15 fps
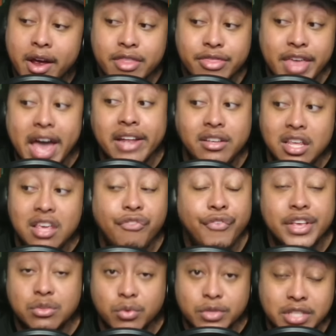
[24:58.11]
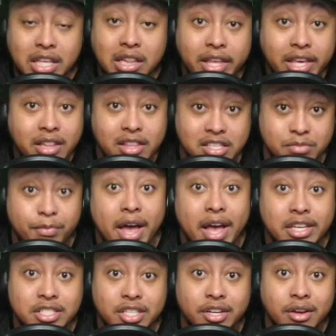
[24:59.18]
That defense was elite this
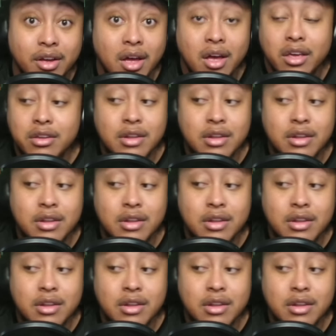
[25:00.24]
past year. You